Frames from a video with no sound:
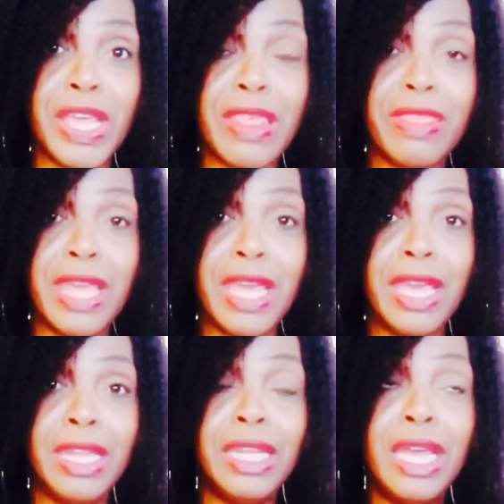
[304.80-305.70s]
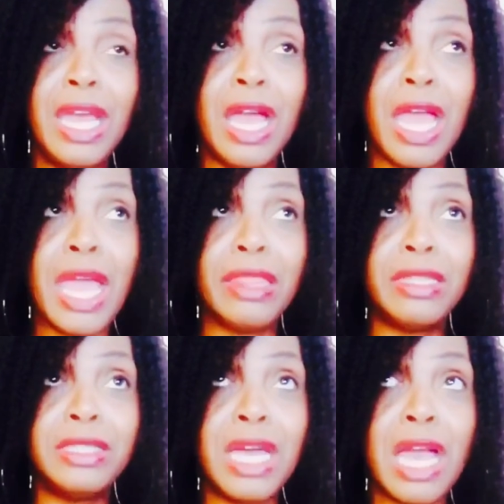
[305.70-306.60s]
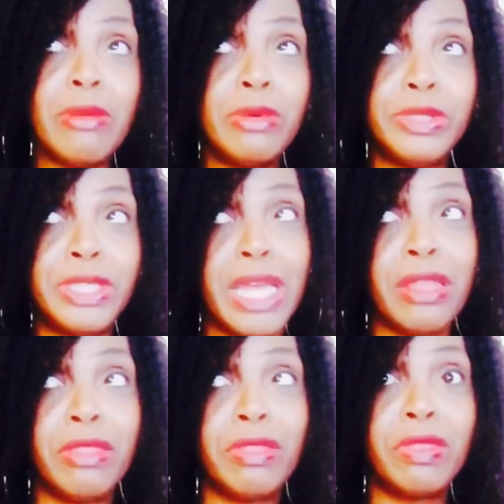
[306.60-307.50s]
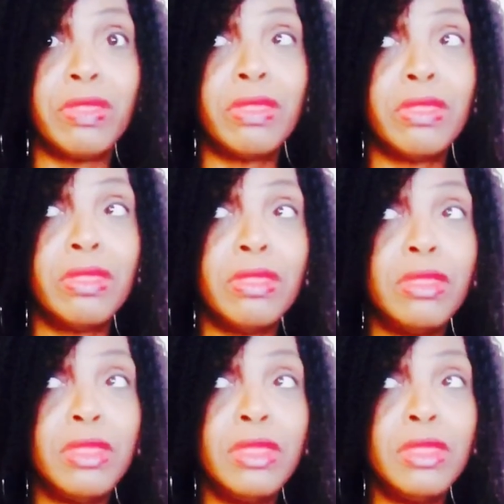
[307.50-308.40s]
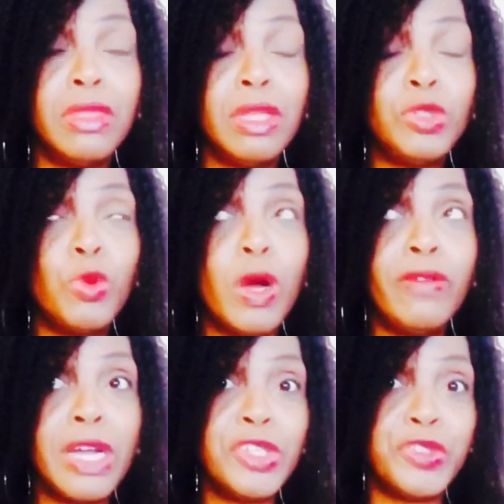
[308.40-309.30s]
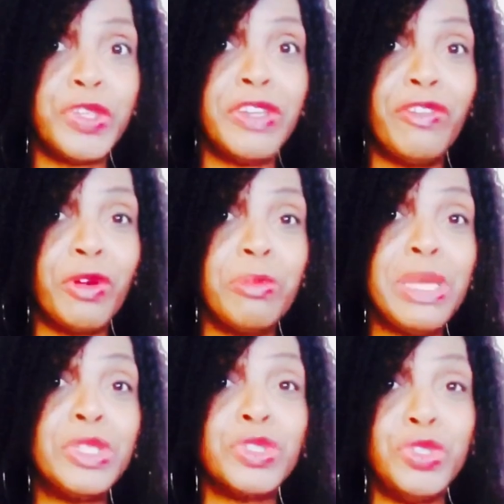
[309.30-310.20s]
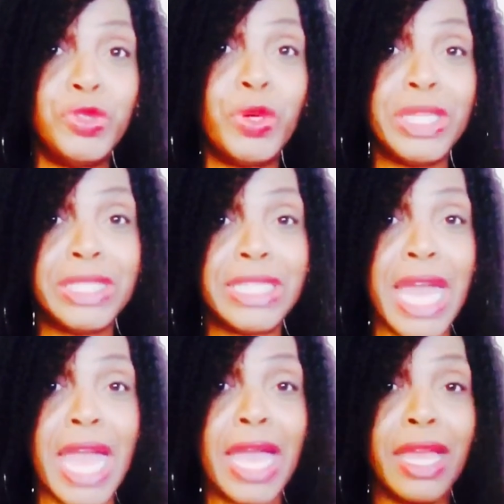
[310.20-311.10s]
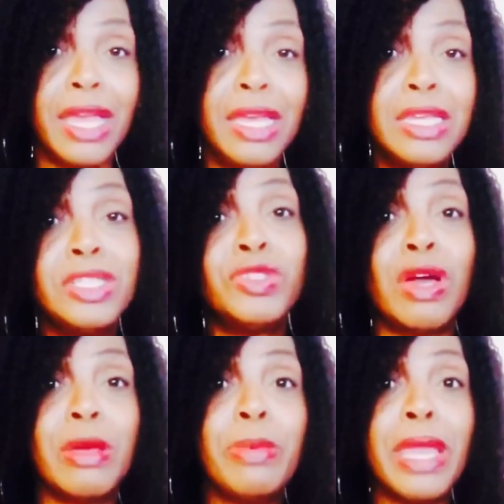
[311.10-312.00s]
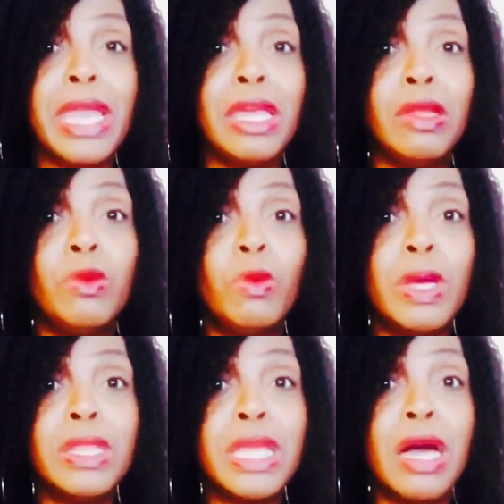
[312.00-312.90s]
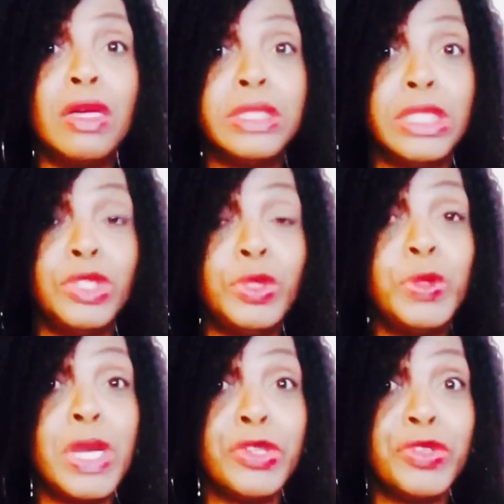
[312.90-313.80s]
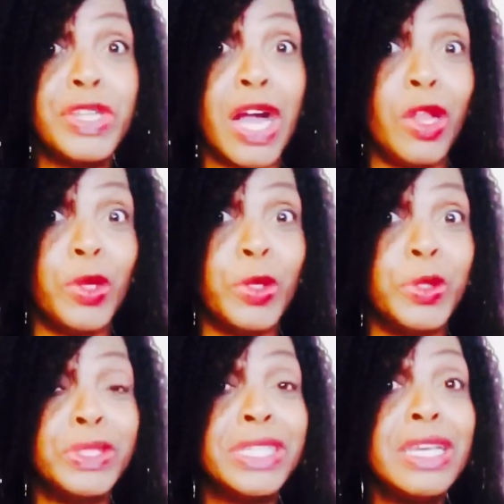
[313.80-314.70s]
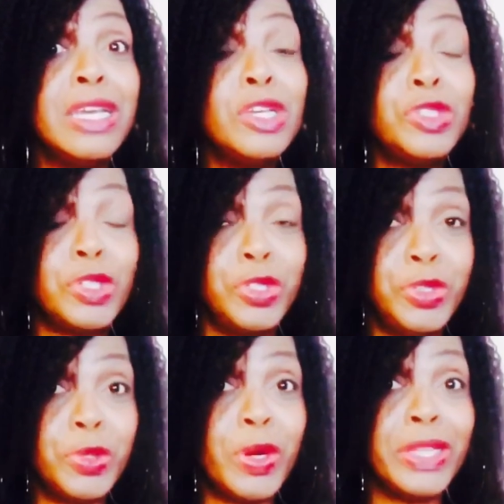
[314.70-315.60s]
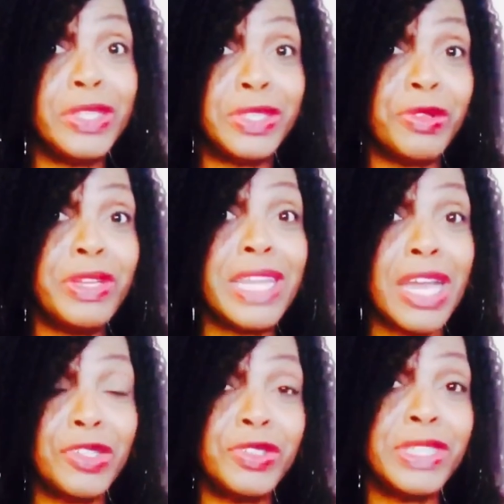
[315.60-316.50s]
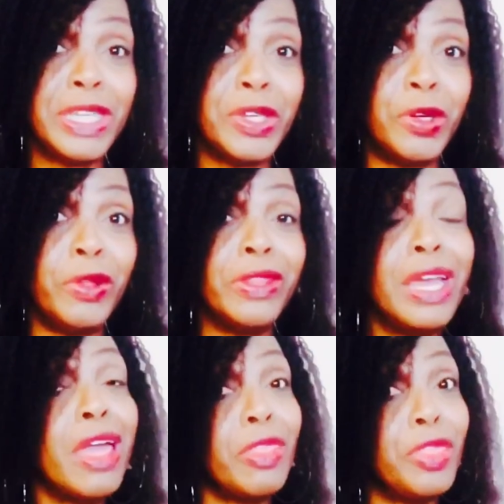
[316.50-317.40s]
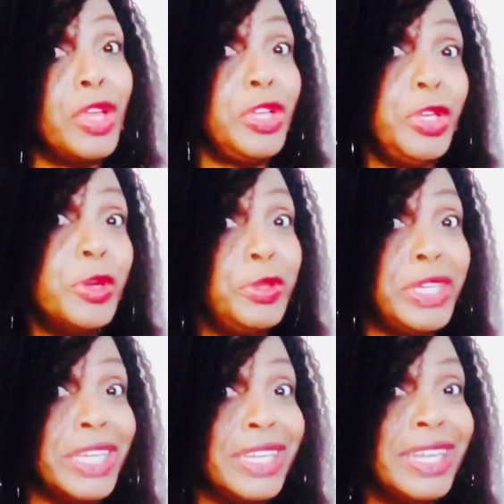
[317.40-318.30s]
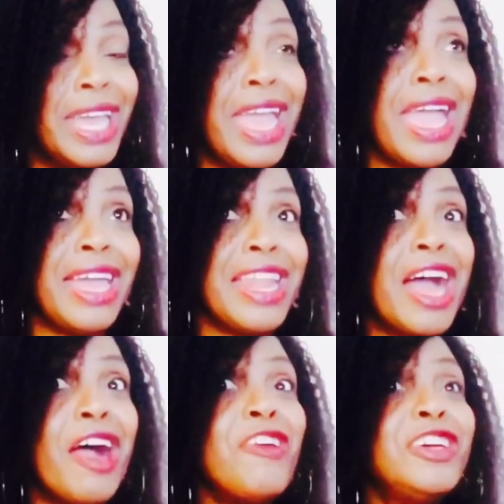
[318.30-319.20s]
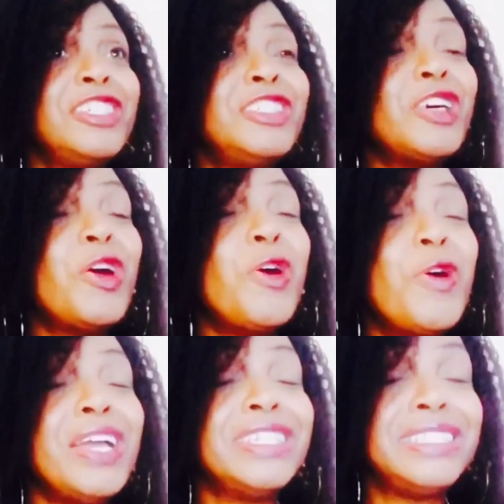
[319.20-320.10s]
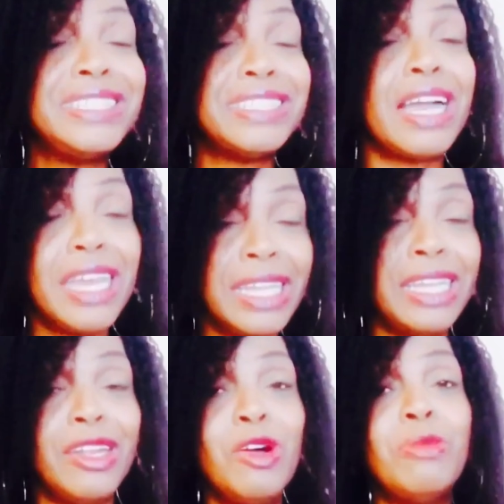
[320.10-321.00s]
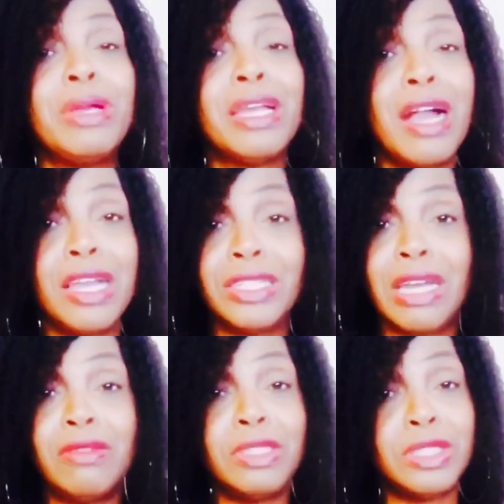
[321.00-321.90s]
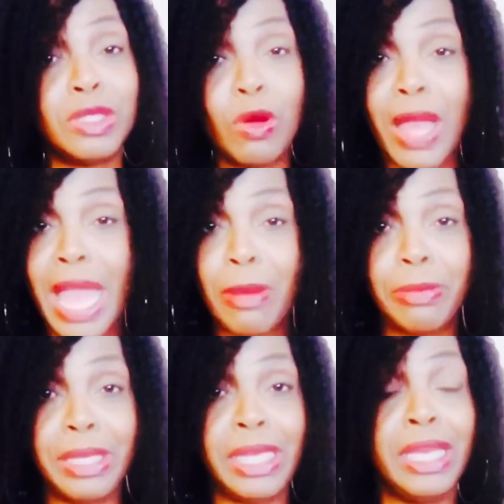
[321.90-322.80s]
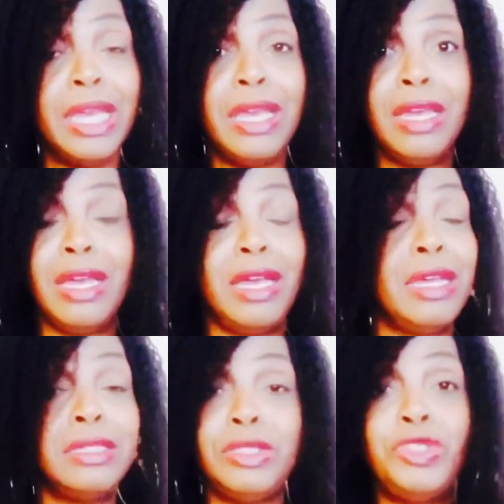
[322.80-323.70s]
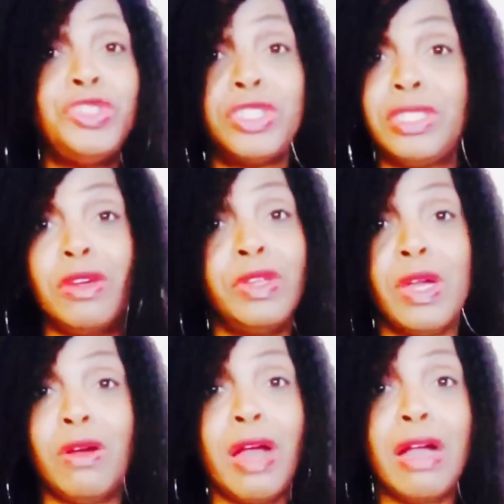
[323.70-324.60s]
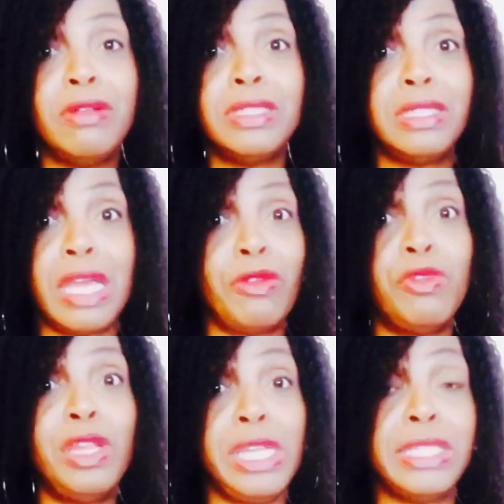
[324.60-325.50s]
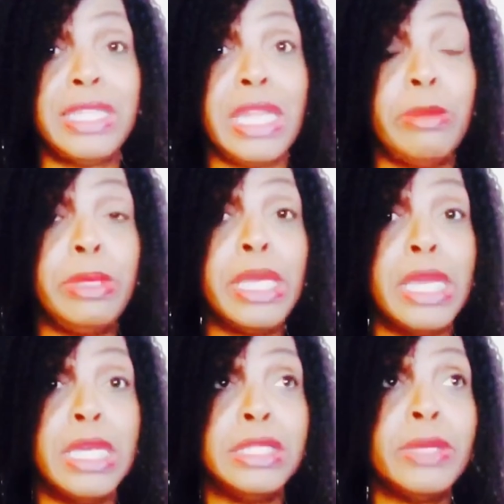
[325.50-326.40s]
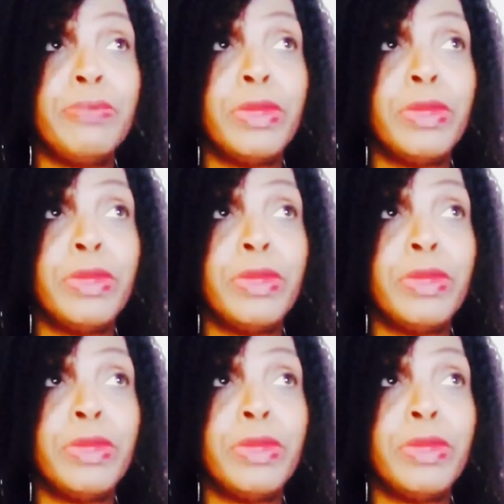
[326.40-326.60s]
and then at the time it was like $1,200 for me to join SAG. So I paid $1,200 to join the Screen Actors Guild, the union. And I was so excited. Oh my gosh, I was so happy. You just don't know. I was like really excited because,